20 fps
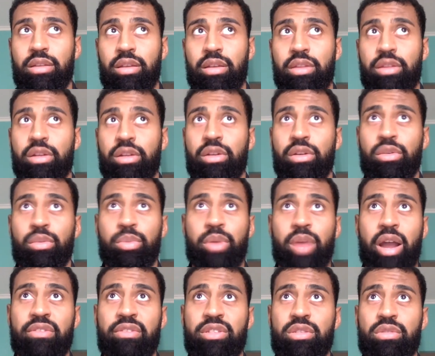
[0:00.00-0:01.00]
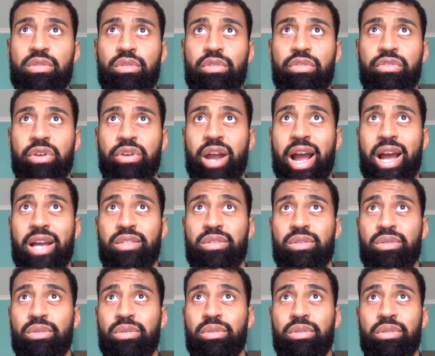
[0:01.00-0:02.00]
either go to private school for high
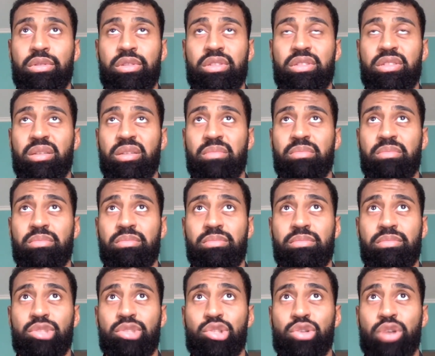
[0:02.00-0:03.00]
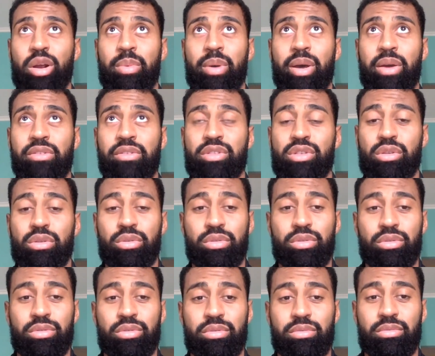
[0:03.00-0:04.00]
school or some drop out of
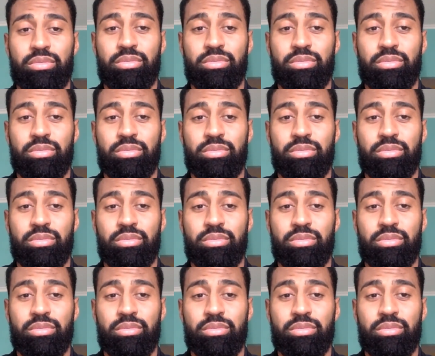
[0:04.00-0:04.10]
school